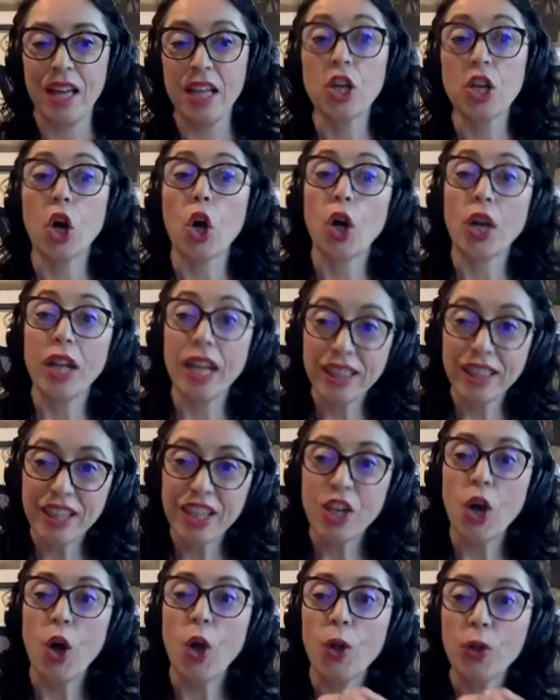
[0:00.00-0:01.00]
And so
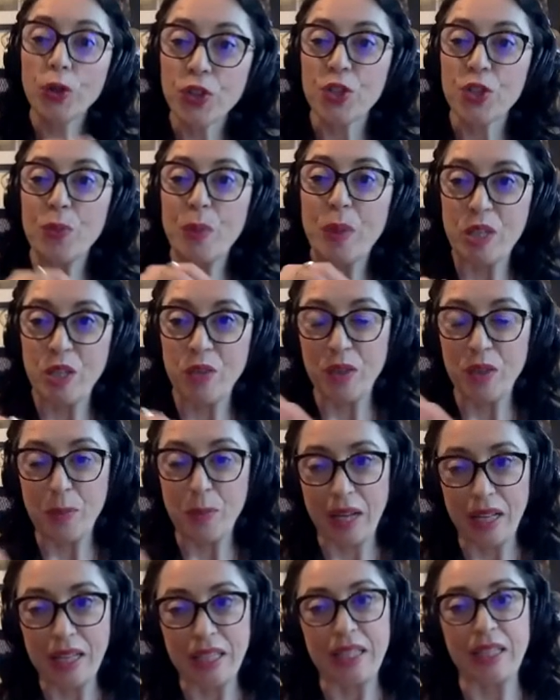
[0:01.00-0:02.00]
collecting all those pieces of the
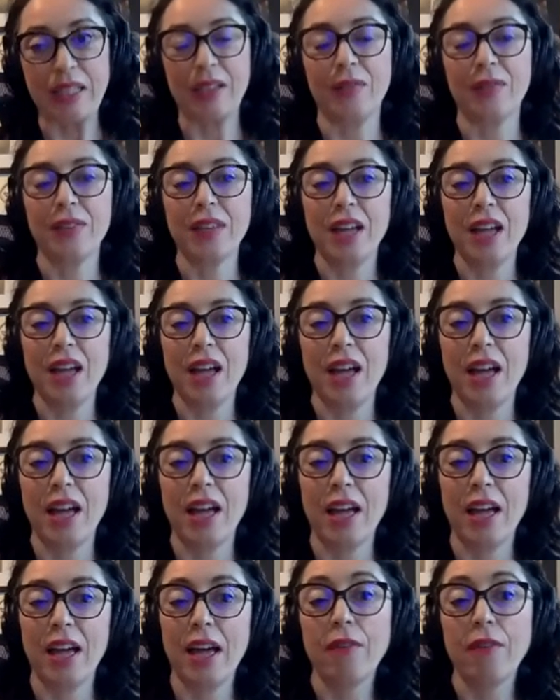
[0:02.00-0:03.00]
puzzle
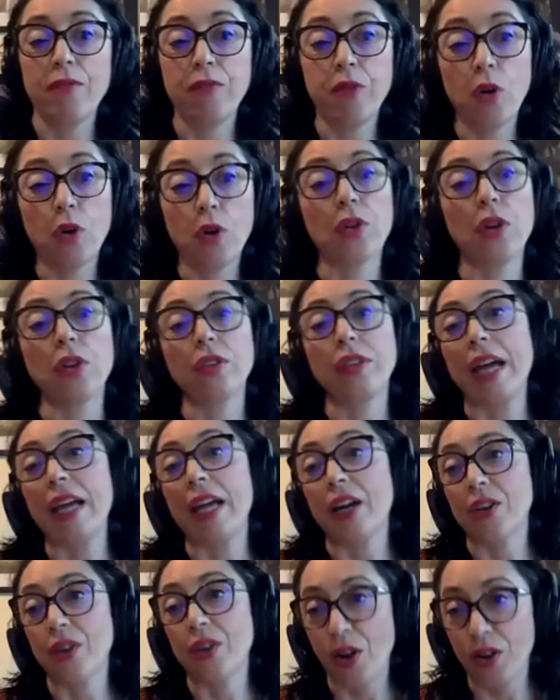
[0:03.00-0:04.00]
uh, for
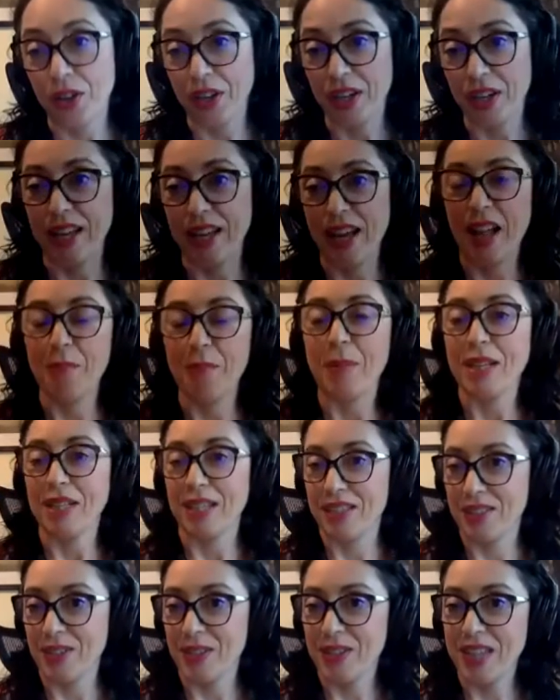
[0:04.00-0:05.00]
diachronically help us
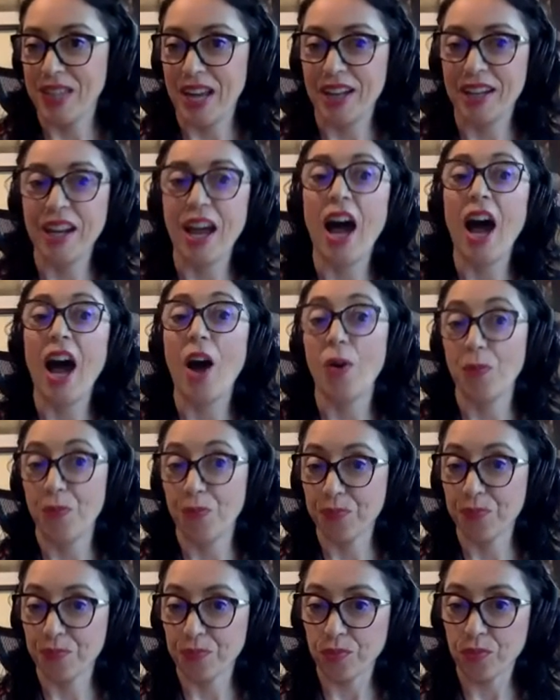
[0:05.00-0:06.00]
understand
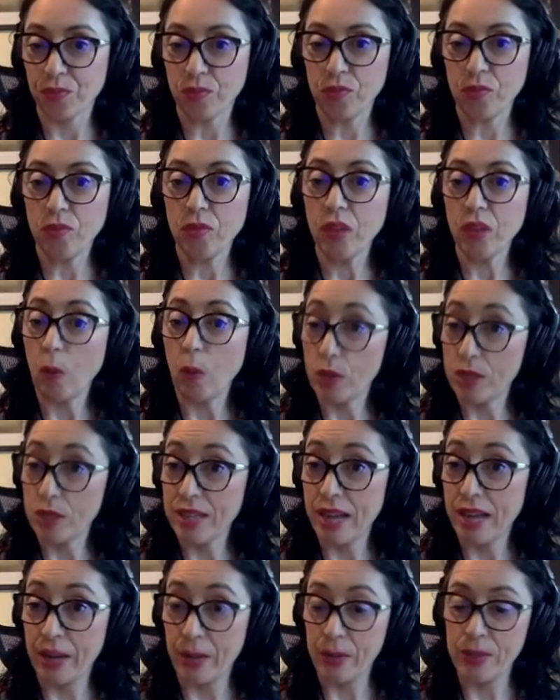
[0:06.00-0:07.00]
how was
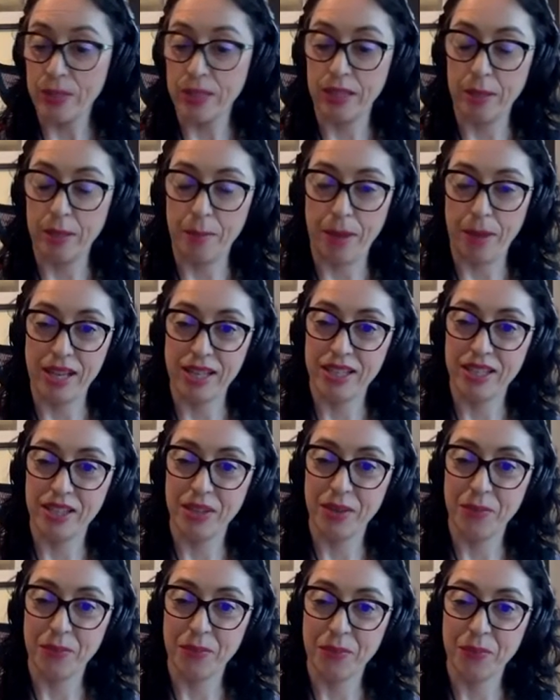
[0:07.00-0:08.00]
Syracuse in the
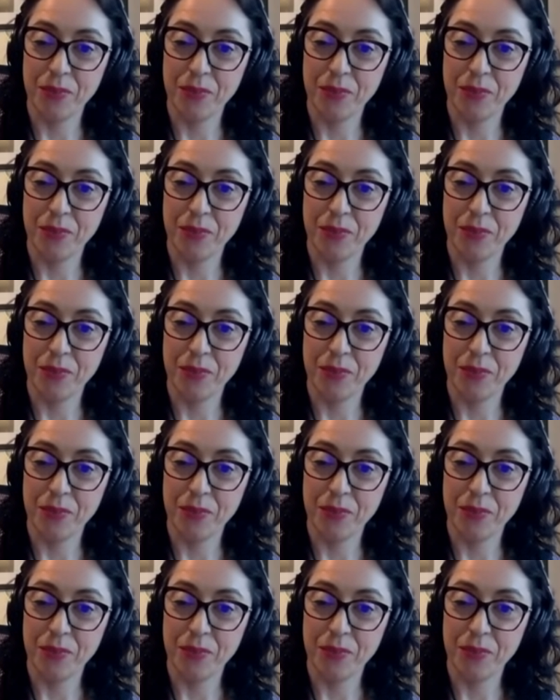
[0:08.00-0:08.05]
past.